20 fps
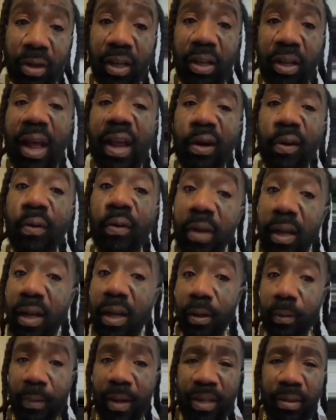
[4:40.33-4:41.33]
Like you look
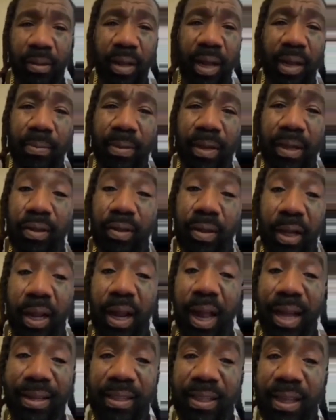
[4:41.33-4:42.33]
like Rugrat, like
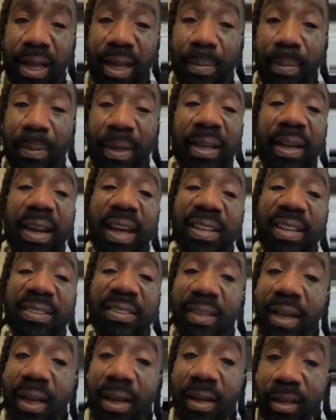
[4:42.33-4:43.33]
bro. You look like
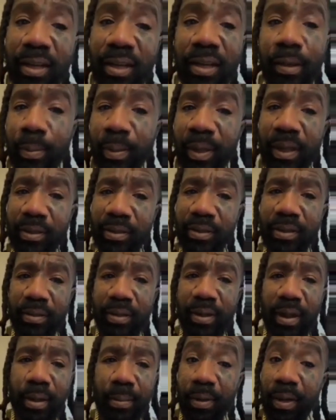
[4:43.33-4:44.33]
Tommy and Angelica,
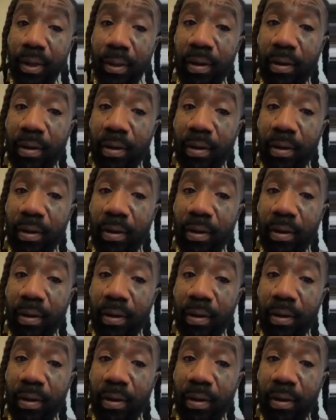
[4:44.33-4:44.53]
bitch.